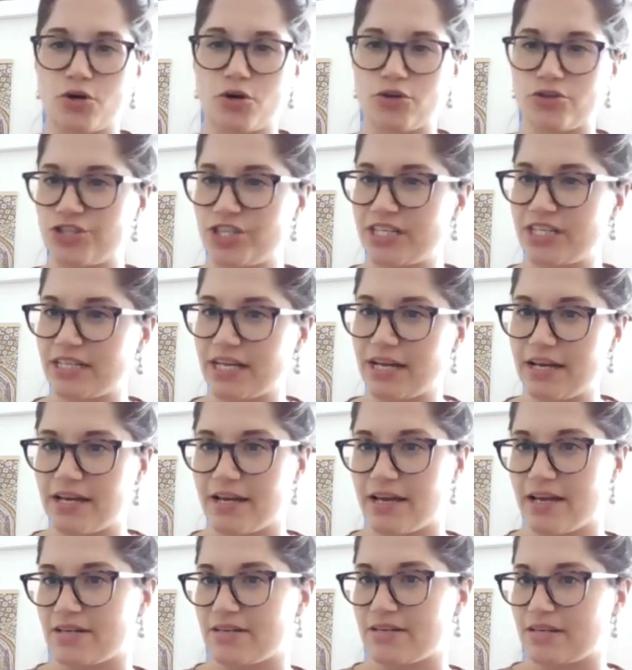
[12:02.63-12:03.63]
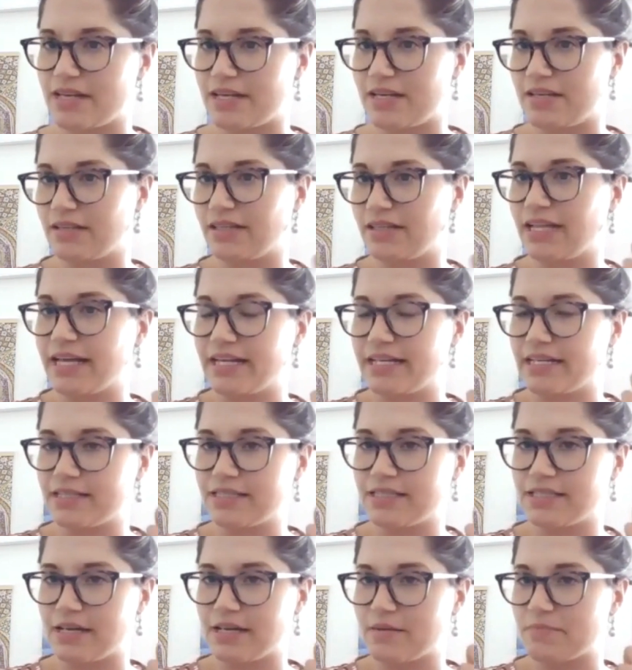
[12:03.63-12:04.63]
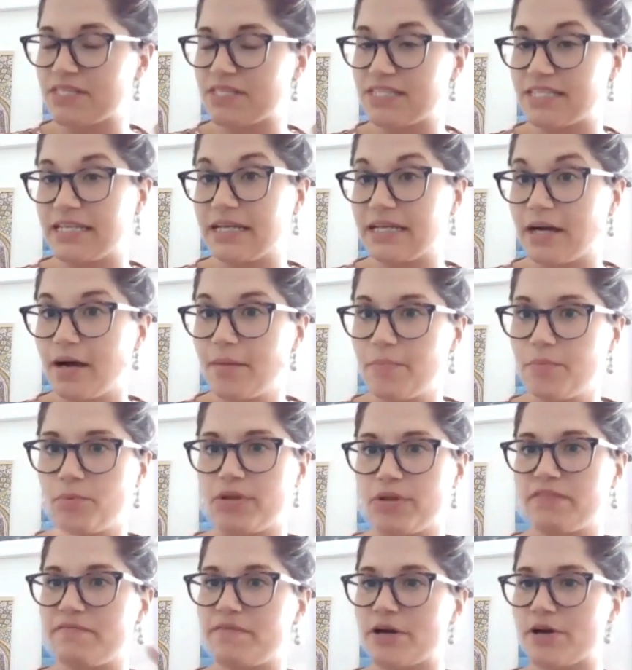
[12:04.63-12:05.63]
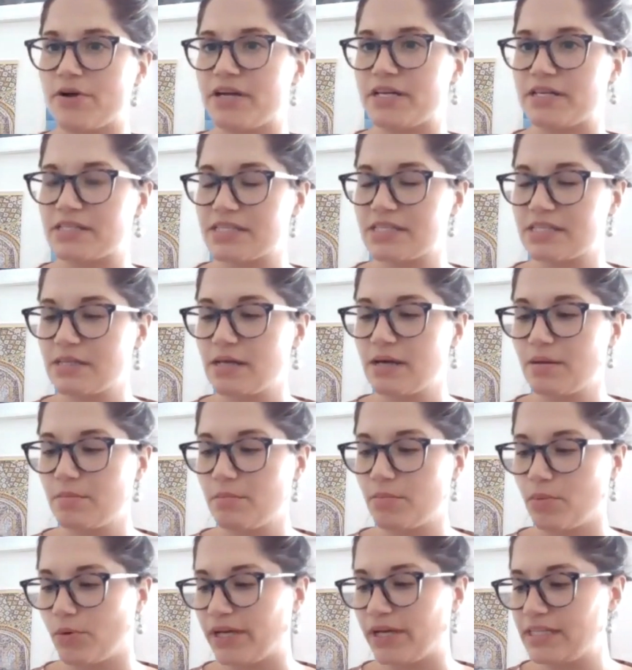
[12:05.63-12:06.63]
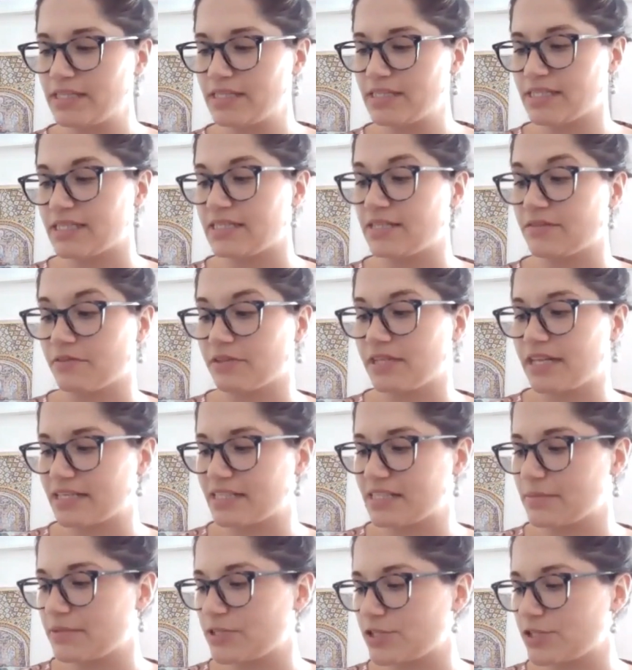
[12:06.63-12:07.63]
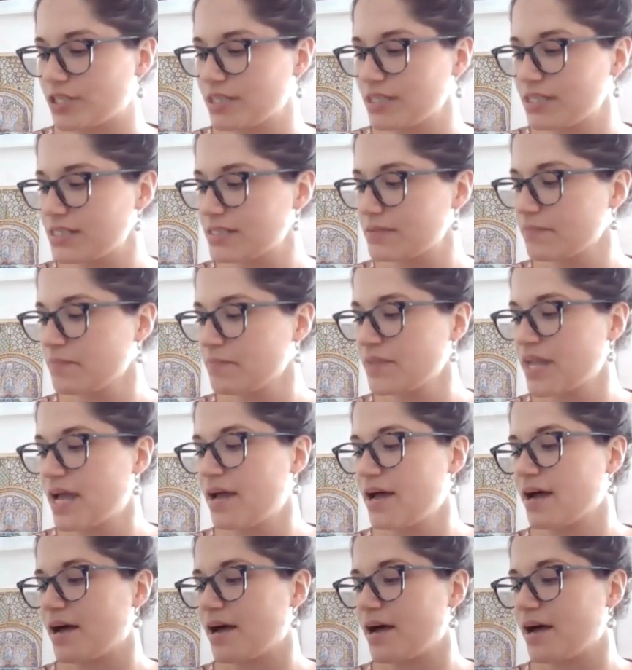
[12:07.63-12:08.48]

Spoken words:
charge it and let it sync up with various points and different exhibitions.